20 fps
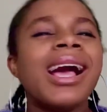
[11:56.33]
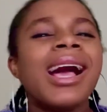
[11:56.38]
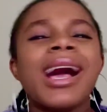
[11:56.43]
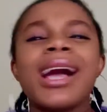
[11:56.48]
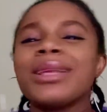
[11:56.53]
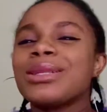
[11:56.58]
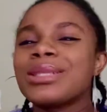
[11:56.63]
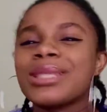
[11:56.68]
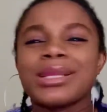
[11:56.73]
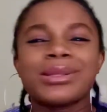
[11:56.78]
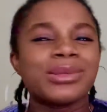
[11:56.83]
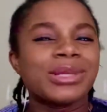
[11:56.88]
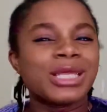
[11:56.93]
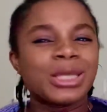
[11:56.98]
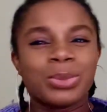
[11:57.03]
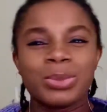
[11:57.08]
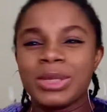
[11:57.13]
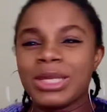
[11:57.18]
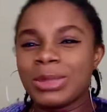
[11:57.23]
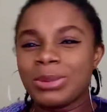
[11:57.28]
i just have to
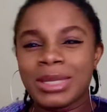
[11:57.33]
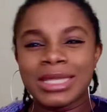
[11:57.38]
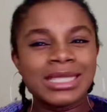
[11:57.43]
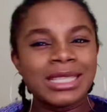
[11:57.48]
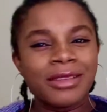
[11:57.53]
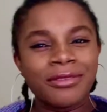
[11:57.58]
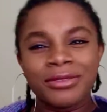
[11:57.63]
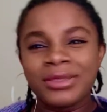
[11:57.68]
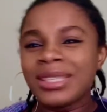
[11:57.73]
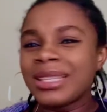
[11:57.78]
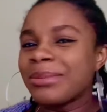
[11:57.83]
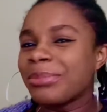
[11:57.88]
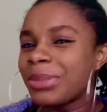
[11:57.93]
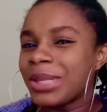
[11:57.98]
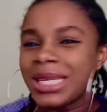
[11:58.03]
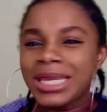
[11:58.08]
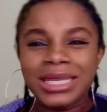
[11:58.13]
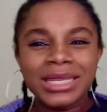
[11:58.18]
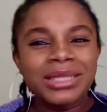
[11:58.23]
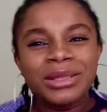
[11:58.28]
express myself in the
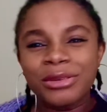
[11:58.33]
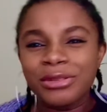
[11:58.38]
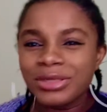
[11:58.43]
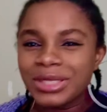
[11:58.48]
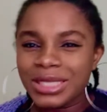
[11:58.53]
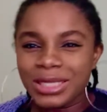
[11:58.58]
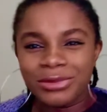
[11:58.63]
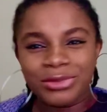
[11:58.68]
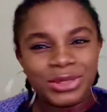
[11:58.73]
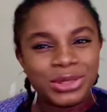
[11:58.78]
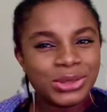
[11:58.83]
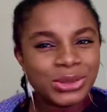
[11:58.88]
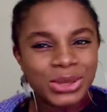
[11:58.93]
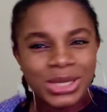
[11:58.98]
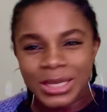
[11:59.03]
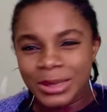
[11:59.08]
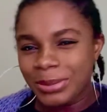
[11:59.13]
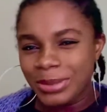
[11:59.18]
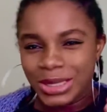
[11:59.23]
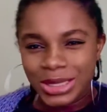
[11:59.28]
beginning of this video
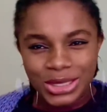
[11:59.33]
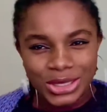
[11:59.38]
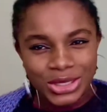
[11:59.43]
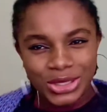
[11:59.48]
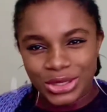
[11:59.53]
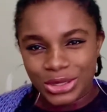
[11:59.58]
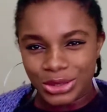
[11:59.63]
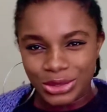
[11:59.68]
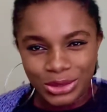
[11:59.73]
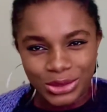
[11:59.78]
capisci do you